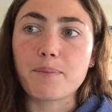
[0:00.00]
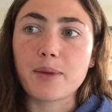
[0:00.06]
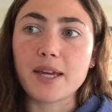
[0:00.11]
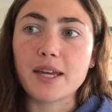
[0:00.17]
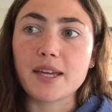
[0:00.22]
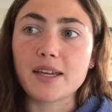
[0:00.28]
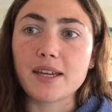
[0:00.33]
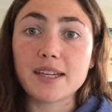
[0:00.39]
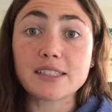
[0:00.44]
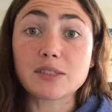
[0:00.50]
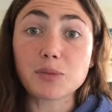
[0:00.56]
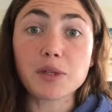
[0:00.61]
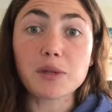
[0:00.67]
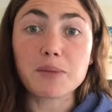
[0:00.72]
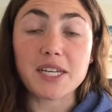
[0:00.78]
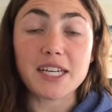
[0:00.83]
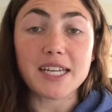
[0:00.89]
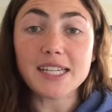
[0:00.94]

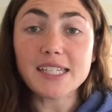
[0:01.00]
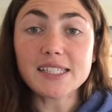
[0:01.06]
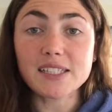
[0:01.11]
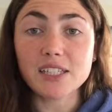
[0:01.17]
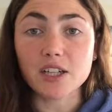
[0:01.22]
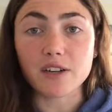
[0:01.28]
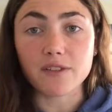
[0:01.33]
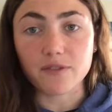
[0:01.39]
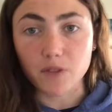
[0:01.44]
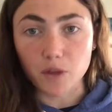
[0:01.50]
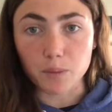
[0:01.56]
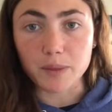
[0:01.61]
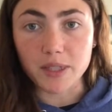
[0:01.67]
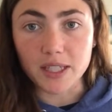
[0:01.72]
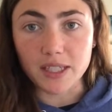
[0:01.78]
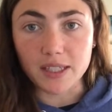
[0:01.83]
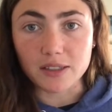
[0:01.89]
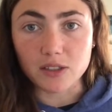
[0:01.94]
been easier for
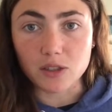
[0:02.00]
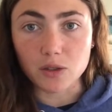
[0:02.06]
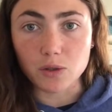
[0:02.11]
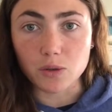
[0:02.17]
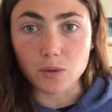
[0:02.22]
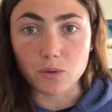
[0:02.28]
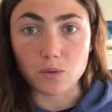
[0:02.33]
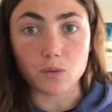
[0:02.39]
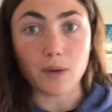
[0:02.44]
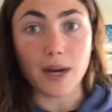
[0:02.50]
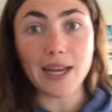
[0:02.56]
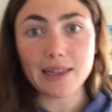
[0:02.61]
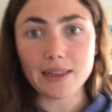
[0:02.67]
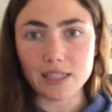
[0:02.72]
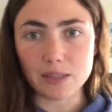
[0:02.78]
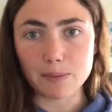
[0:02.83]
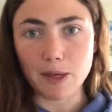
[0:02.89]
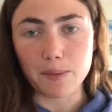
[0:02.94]
me to write
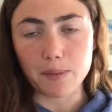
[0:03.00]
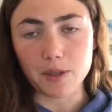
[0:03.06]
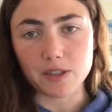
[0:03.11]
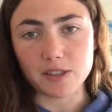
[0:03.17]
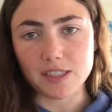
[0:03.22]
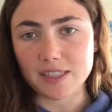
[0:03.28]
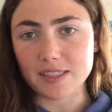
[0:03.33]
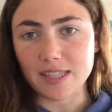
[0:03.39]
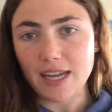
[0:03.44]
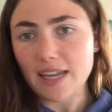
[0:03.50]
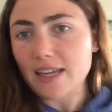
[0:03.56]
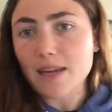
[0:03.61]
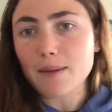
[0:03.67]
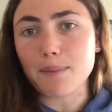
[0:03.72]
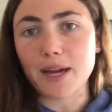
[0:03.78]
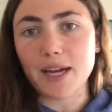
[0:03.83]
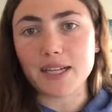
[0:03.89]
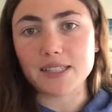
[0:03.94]
these papers because I
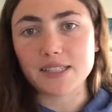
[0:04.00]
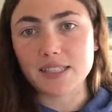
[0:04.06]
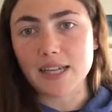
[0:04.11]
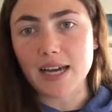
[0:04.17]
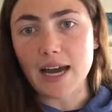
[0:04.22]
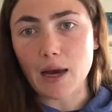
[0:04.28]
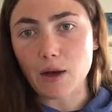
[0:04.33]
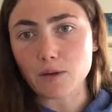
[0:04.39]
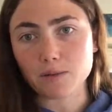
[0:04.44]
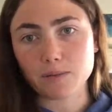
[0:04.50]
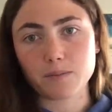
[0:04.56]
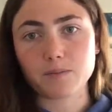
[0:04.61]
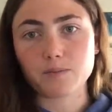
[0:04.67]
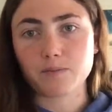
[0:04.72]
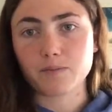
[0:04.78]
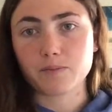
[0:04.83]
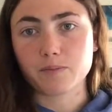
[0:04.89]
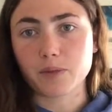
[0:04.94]
get my idea out
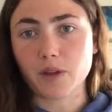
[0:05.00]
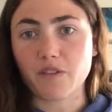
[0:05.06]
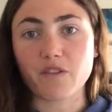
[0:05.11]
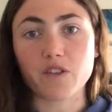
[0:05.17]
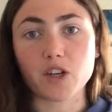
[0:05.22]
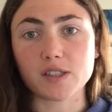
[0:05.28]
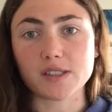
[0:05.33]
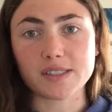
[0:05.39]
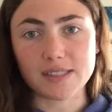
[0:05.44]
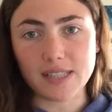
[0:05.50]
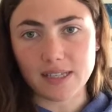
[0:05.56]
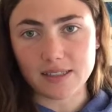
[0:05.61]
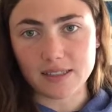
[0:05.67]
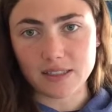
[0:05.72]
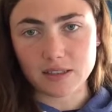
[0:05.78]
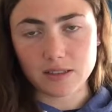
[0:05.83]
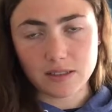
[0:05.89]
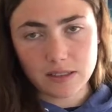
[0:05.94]
the first
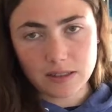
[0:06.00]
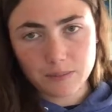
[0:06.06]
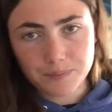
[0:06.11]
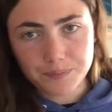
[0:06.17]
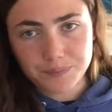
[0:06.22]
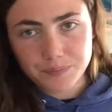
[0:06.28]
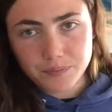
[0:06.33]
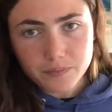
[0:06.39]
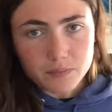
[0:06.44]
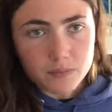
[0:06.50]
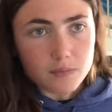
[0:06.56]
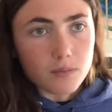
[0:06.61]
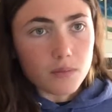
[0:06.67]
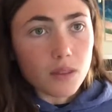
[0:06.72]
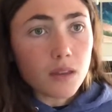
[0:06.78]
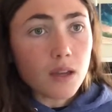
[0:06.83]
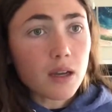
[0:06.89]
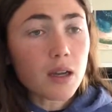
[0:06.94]
sentence.
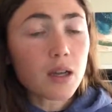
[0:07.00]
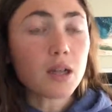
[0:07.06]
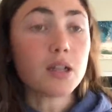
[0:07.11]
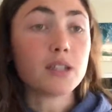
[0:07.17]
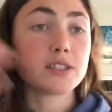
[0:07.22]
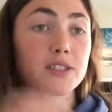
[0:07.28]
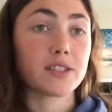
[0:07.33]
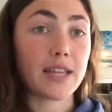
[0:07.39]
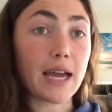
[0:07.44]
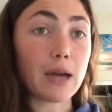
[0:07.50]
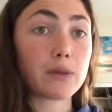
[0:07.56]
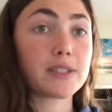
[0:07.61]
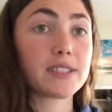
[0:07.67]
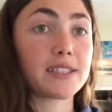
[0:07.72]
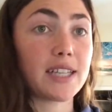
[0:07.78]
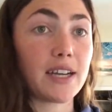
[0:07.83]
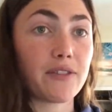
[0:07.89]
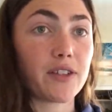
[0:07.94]
So that
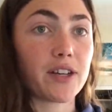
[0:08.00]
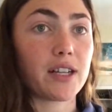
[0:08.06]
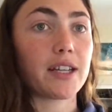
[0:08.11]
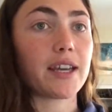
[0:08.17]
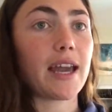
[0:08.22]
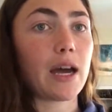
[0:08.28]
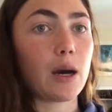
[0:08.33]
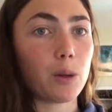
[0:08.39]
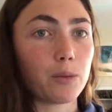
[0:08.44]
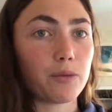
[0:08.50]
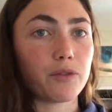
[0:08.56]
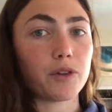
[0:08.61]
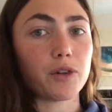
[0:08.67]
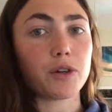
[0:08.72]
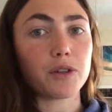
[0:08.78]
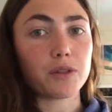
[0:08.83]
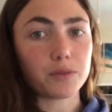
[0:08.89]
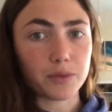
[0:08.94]
was definitely
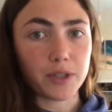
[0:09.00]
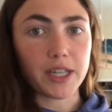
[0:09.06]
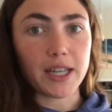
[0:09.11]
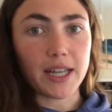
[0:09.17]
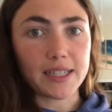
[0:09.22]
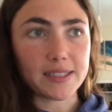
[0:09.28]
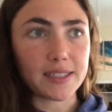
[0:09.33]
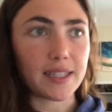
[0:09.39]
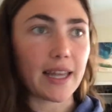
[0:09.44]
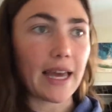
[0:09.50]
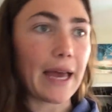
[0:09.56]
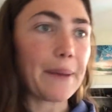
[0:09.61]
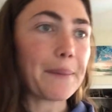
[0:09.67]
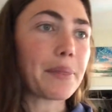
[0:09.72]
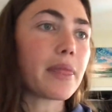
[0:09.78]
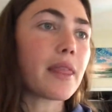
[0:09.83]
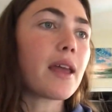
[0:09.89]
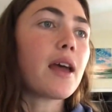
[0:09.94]
helpful, realizing
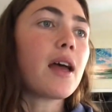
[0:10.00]
that.